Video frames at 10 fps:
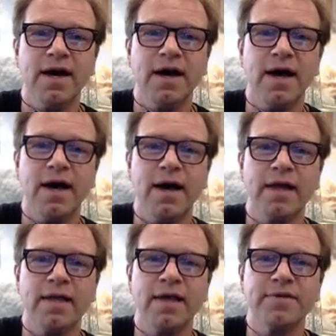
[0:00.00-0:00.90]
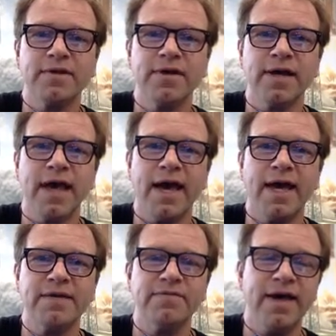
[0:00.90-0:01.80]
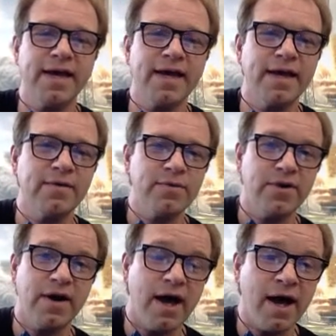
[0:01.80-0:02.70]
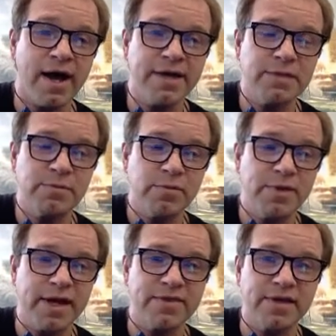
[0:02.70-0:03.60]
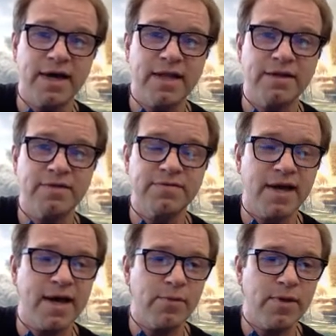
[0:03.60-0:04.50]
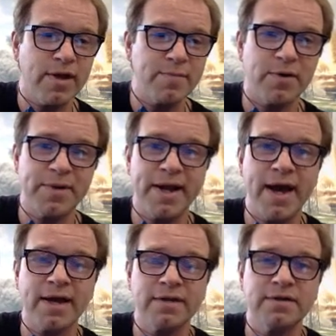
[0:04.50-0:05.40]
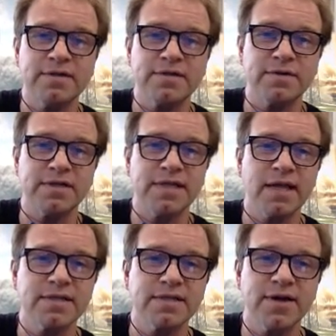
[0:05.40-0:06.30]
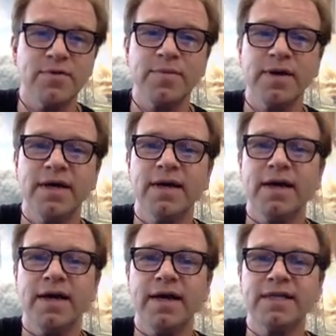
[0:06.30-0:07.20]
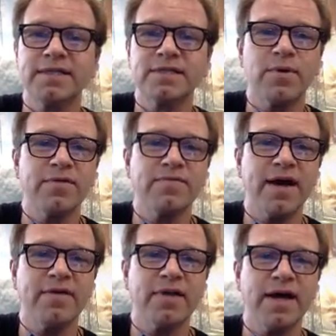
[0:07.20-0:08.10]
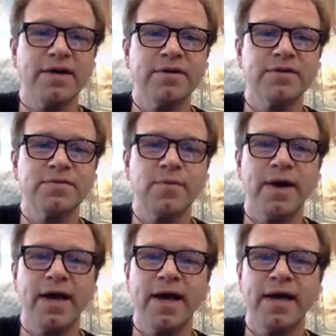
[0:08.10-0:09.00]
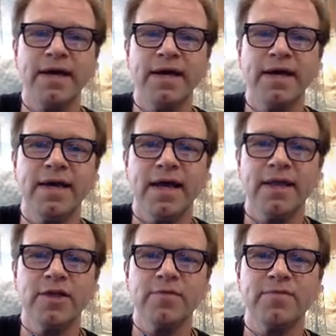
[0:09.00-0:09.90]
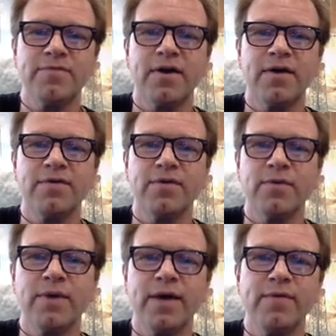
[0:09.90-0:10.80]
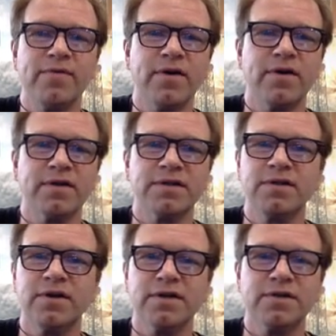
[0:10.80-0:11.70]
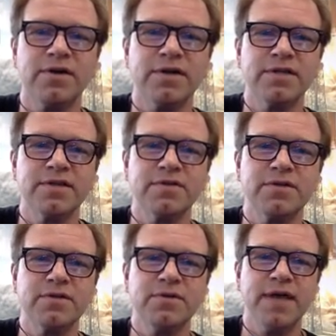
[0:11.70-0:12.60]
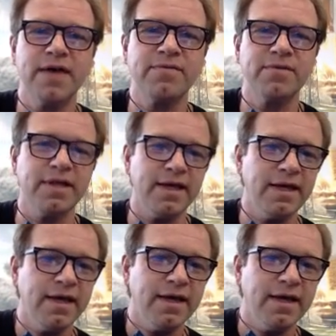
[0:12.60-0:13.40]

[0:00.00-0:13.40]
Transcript: I love to look at Vega with your eye. You should be able to pick out the color. If not, pull out a pair of binoculars or a telescope. It's 25 light years away. A little bit farther away, we've got Arcturus, and those two definitely